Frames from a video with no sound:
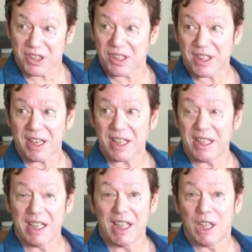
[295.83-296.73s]
to
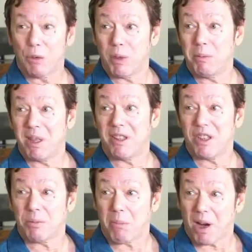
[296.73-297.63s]
study, we'd be
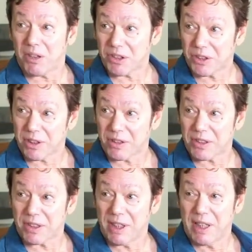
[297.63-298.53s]
these
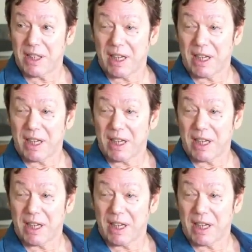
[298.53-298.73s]
monsters.